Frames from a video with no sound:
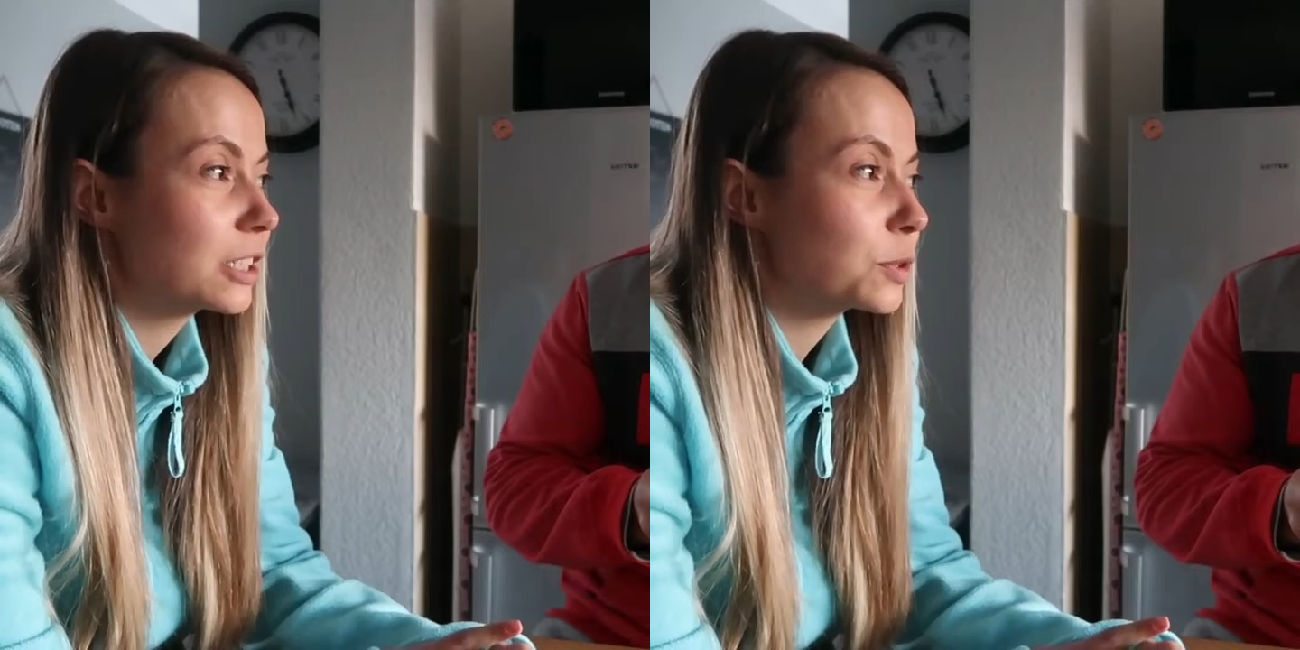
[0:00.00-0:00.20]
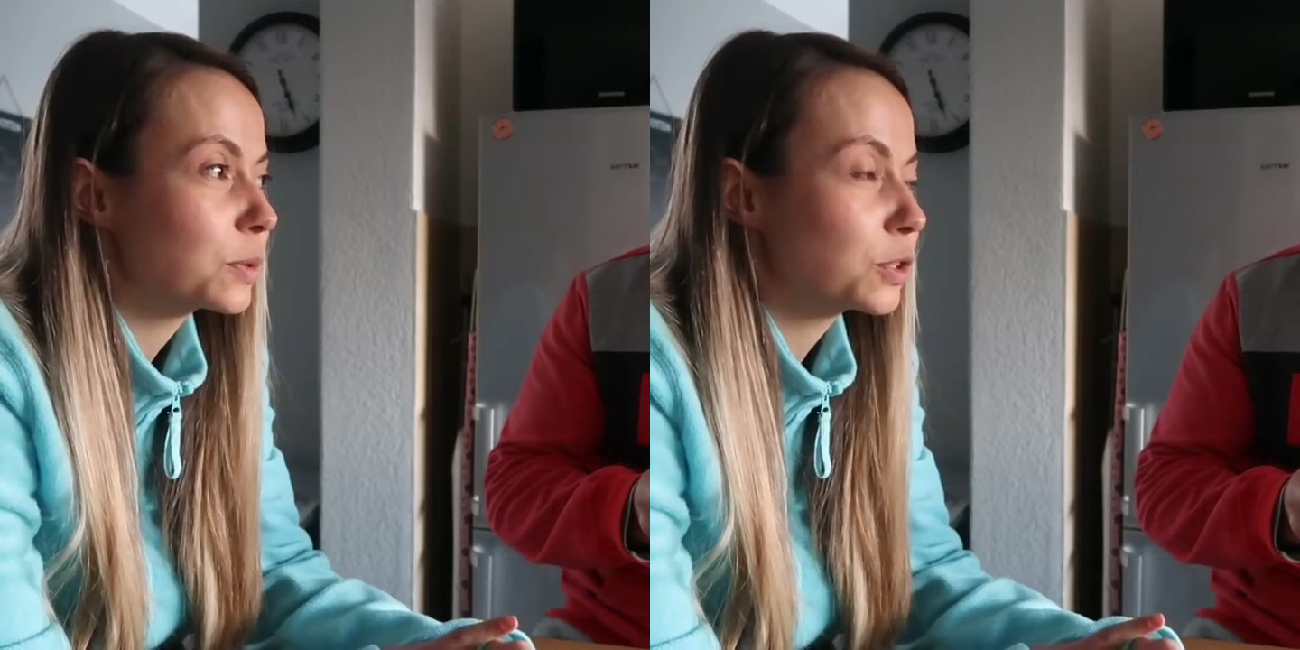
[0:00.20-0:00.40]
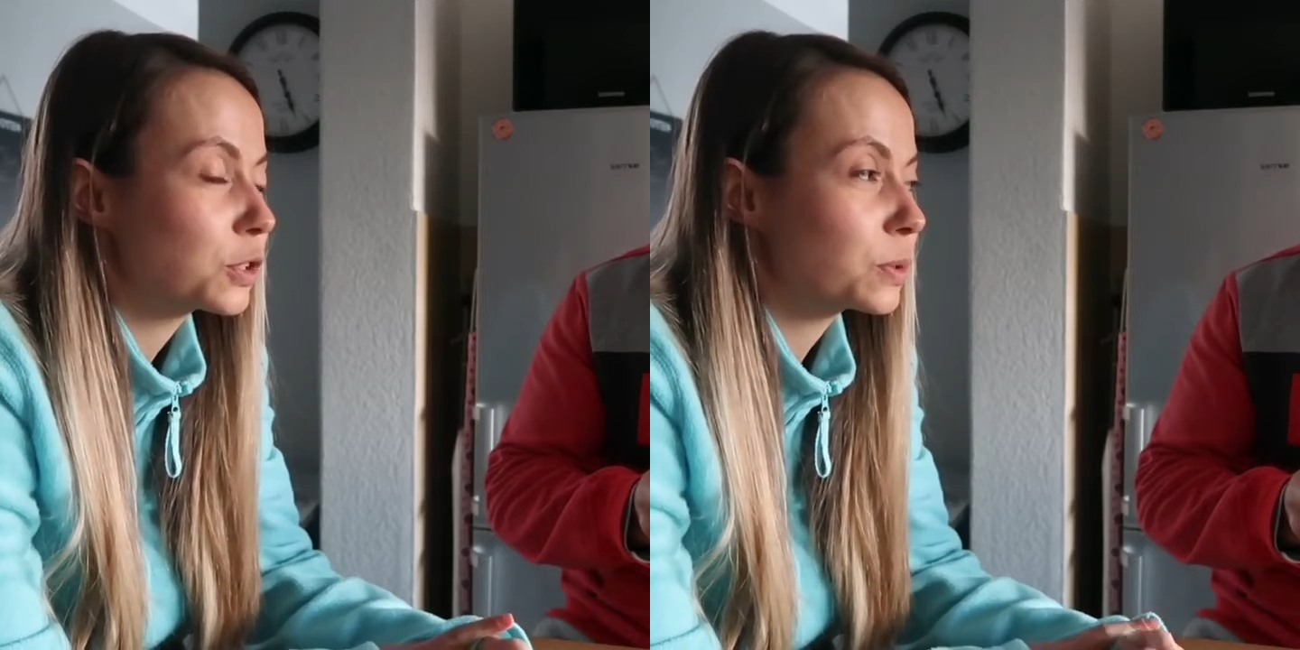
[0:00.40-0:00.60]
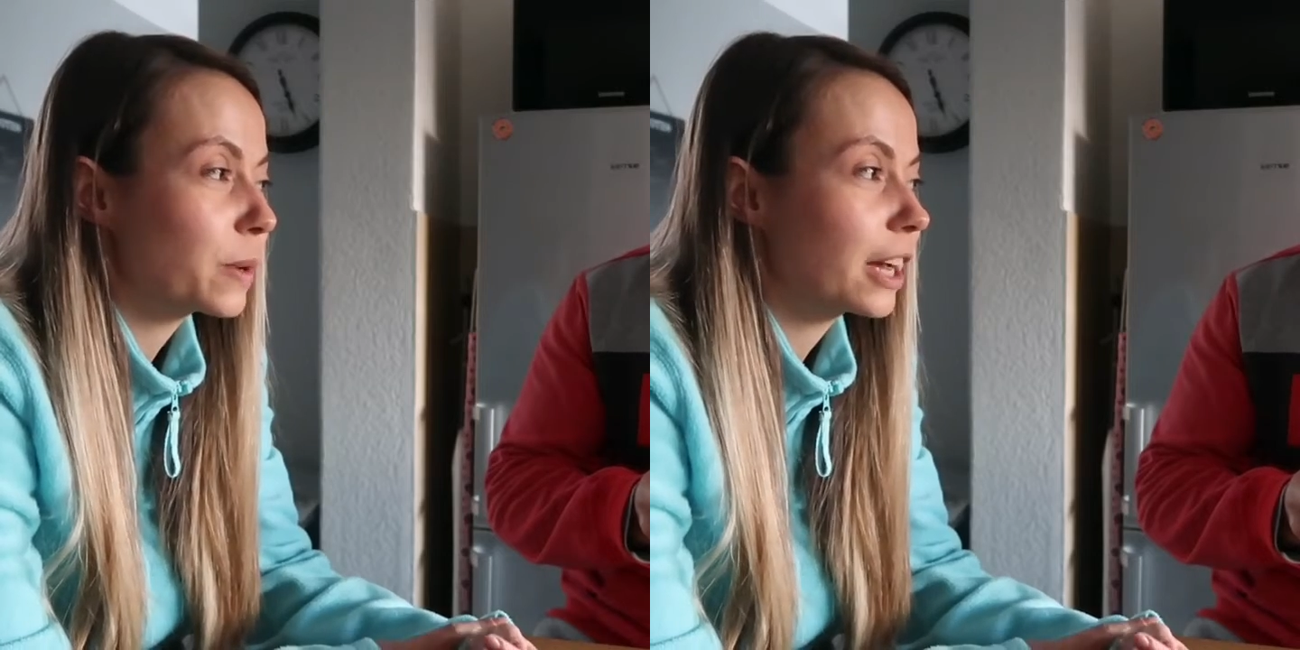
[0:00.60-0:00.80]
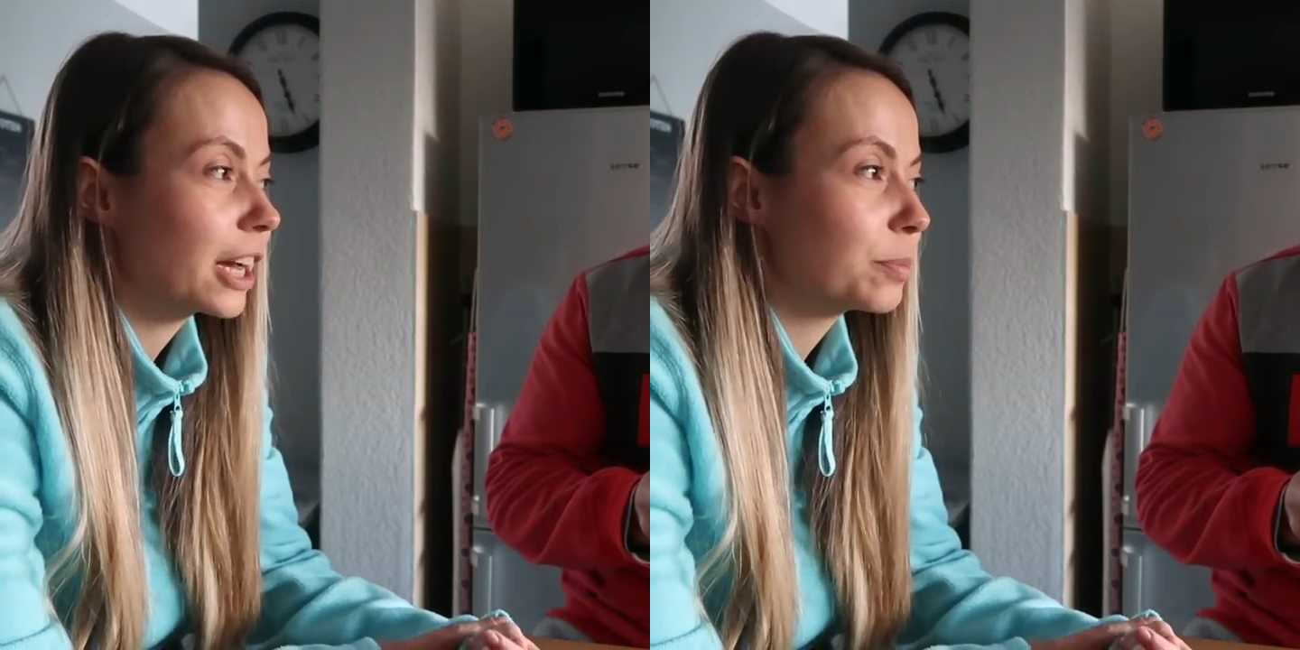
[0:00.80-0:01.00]
because we used to
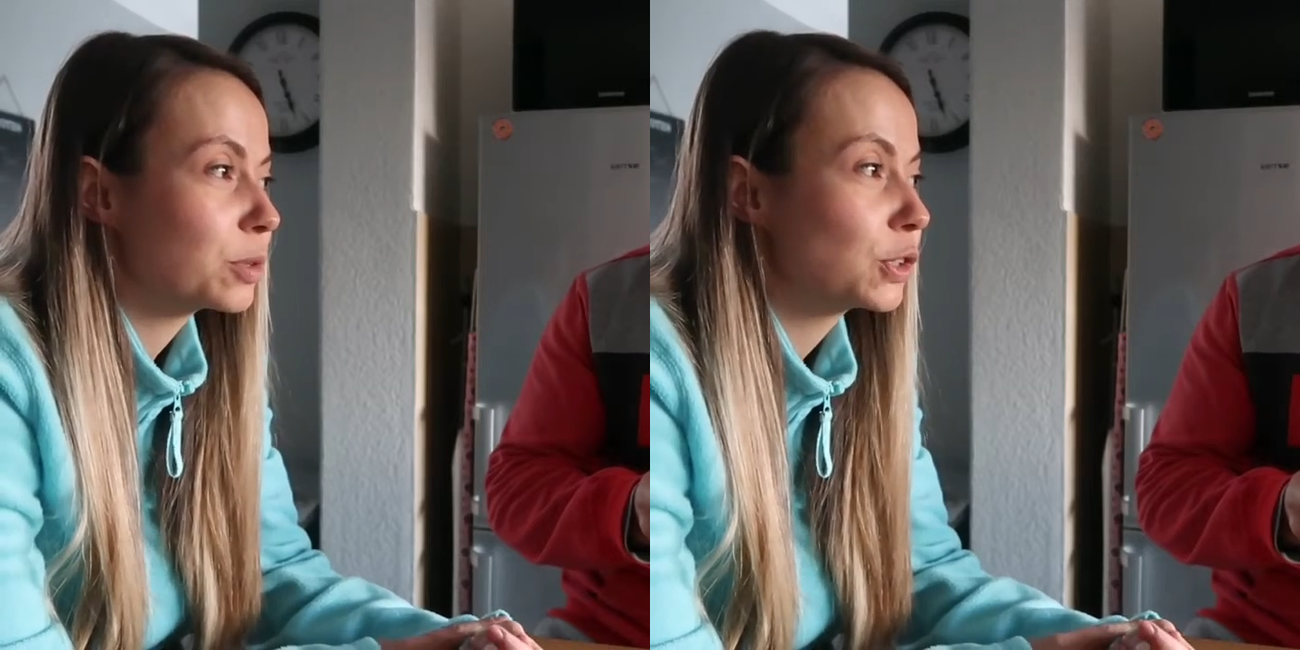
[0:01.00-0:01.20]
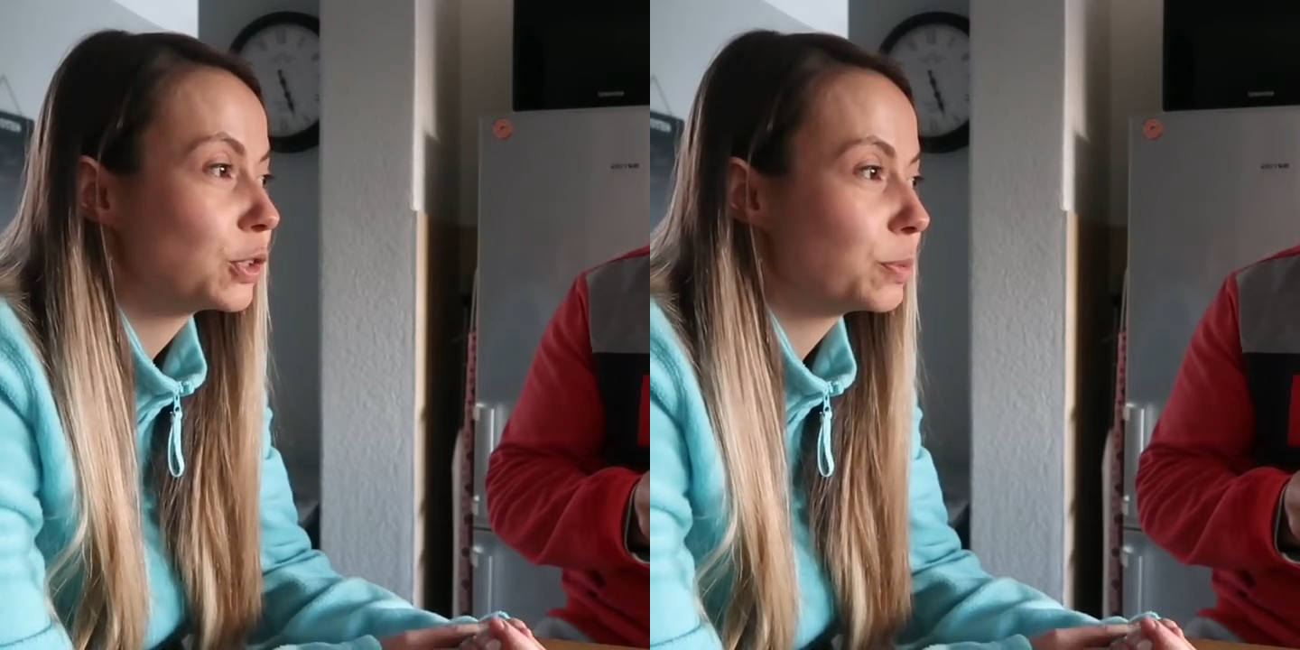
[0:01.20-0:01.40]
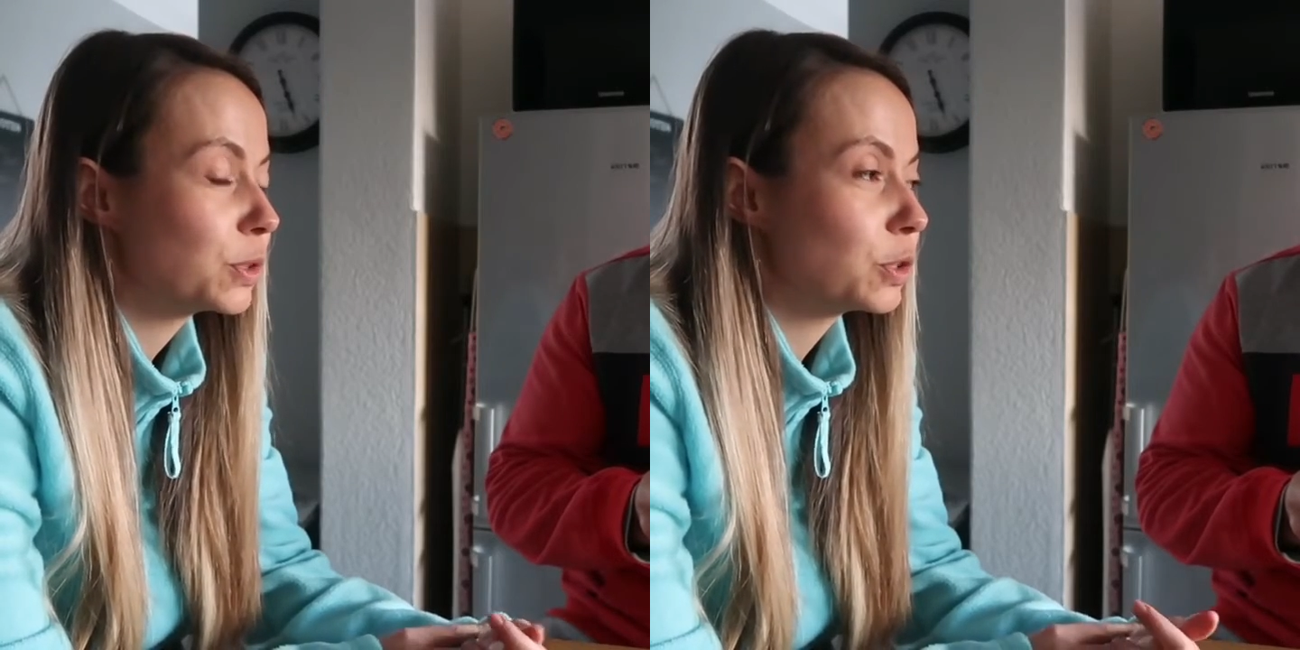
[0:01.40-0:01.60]
wake up super,